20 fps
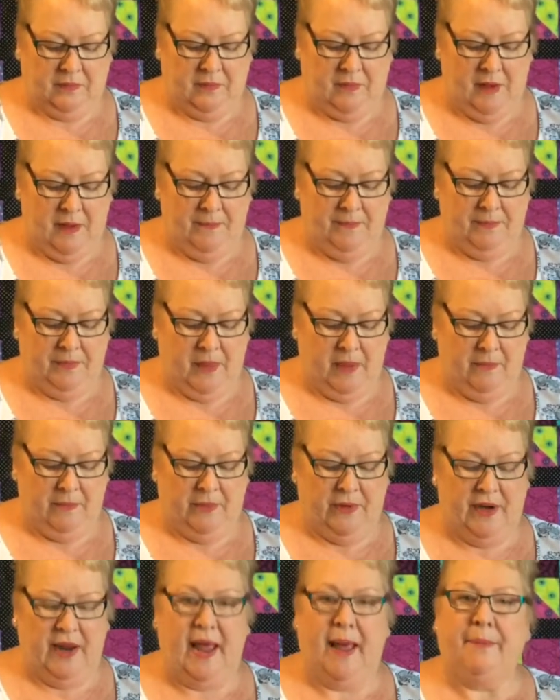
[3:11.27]
Yep, I'm
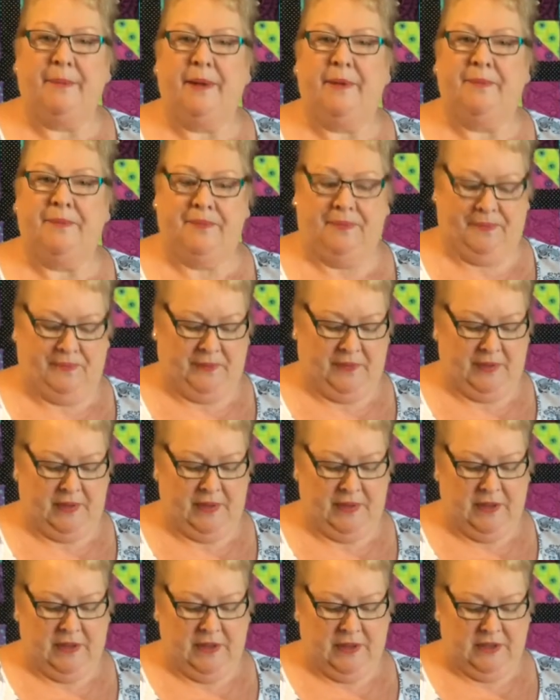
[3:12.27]
pretty happy.
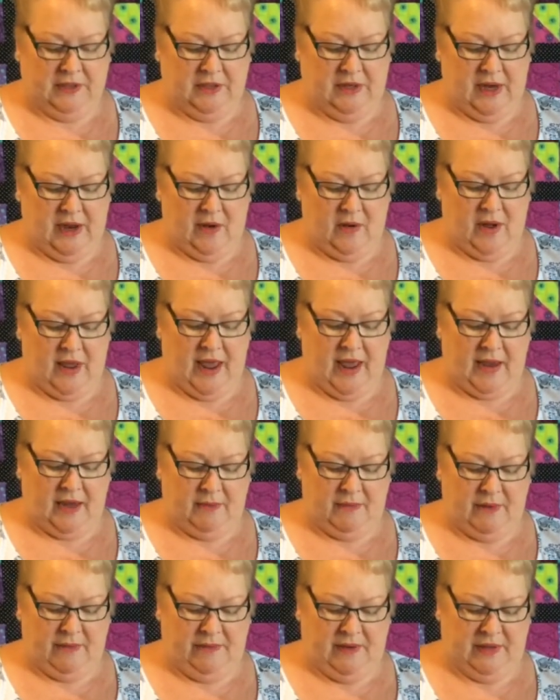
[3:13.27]
So now I anchor
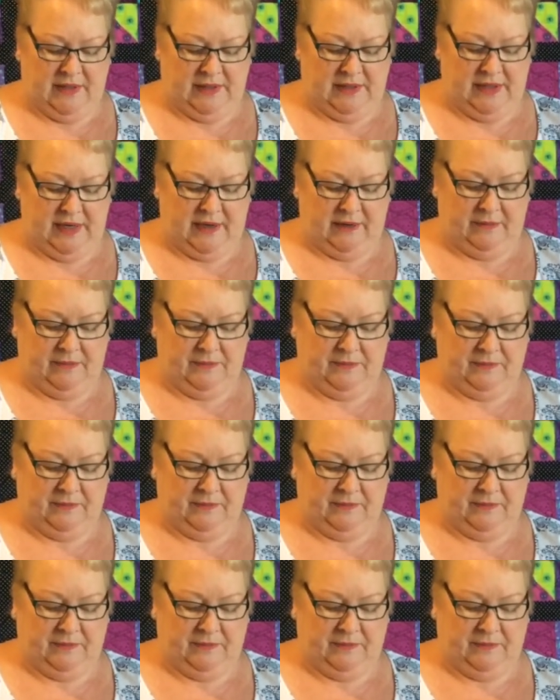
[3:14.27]
my pins down.